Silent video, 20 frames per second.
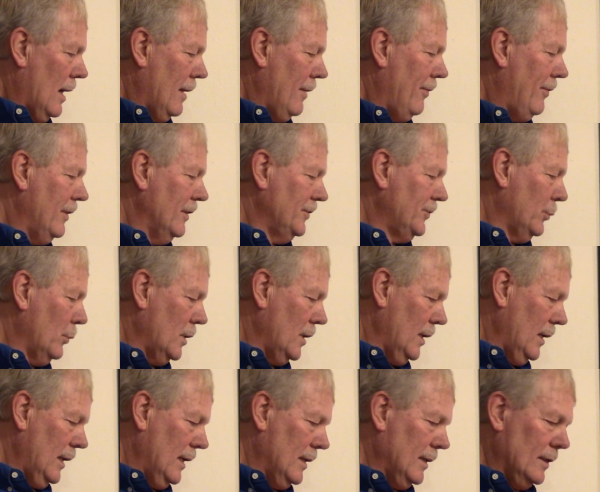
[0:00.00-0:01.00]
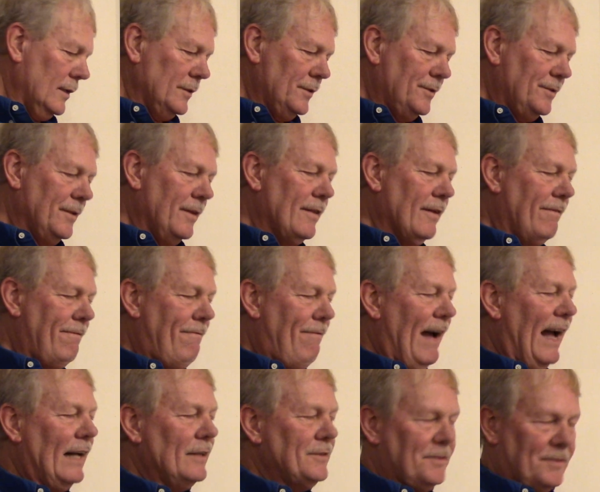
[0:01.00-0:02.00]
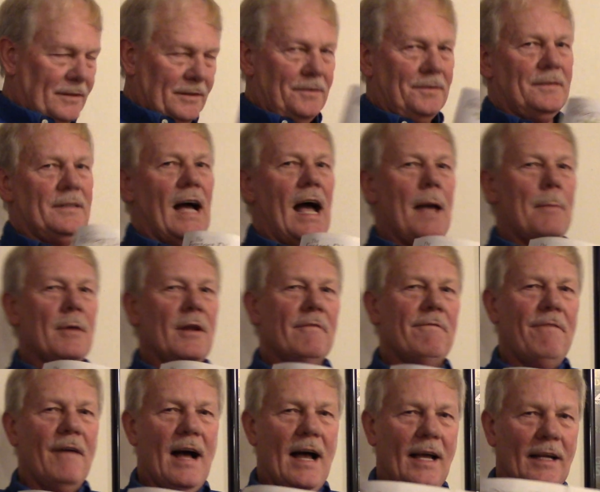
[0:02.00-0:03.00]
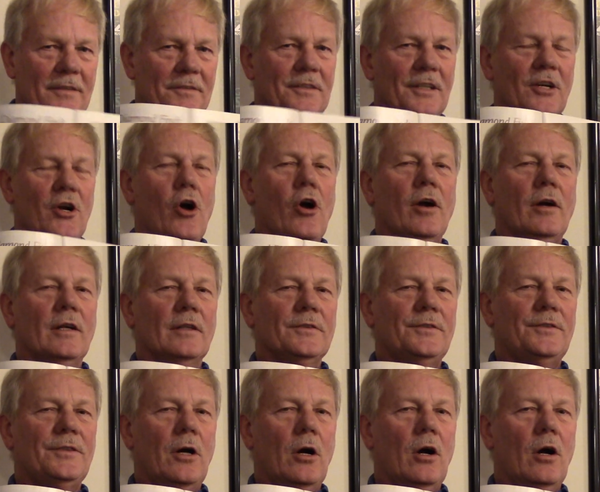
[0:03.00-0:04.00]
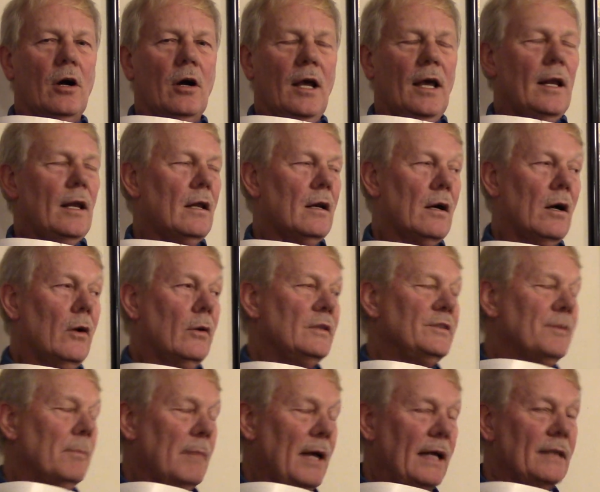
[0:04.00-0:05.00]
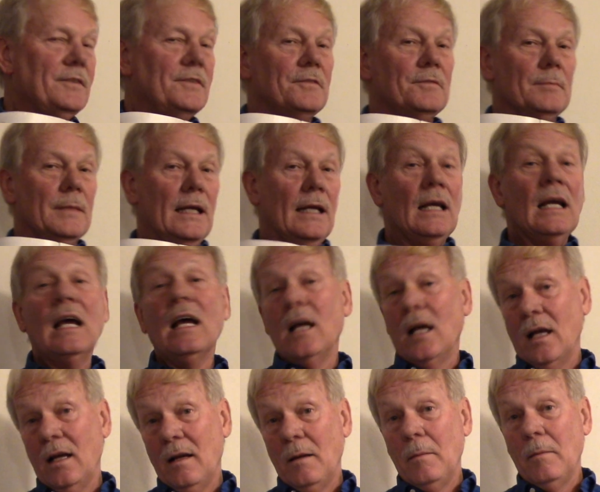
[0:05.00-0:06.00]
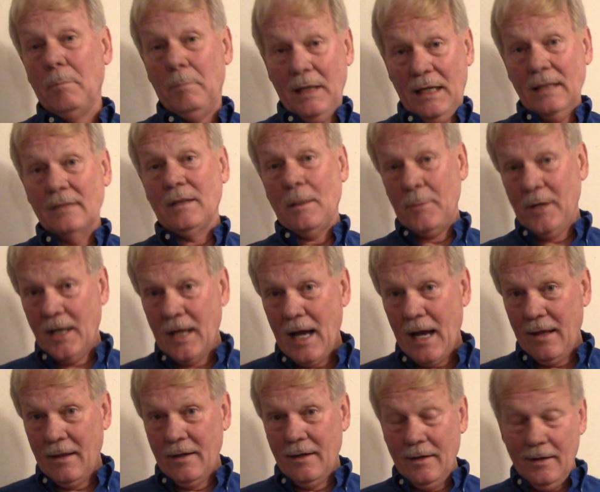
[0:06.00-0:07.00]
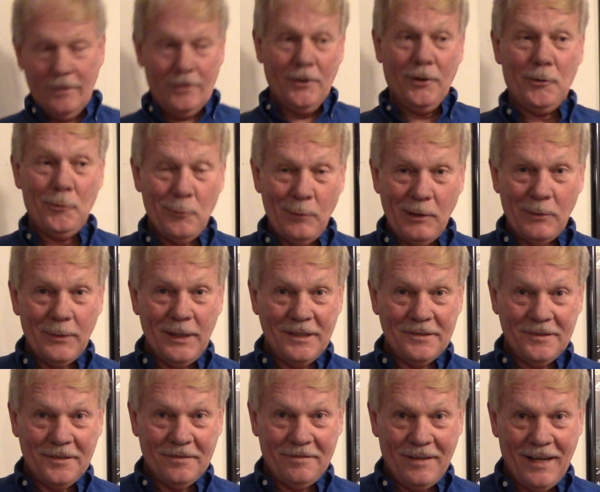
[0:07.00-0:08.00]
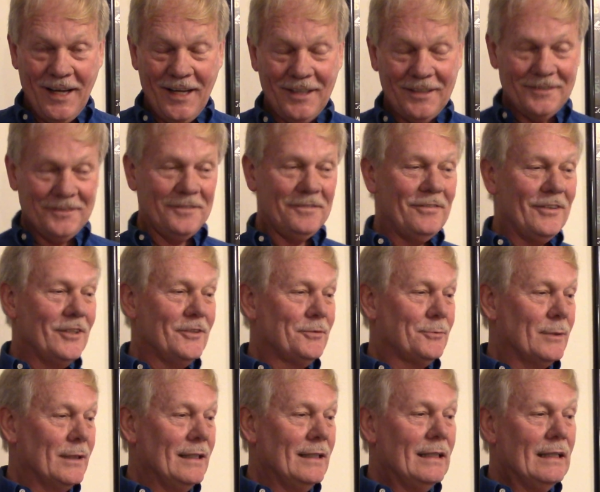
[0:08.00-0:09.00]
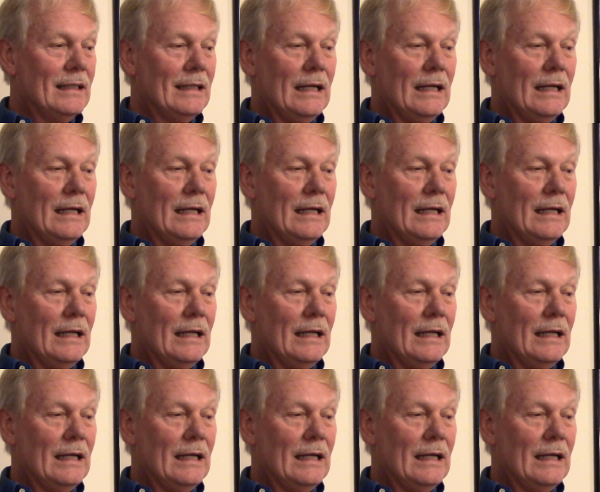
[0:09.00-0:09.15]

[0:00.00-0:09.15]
This one is the fastest diamond finds in Arkansas, and it always amazes me because I'm a guy that it took 3 weeks to find his first one.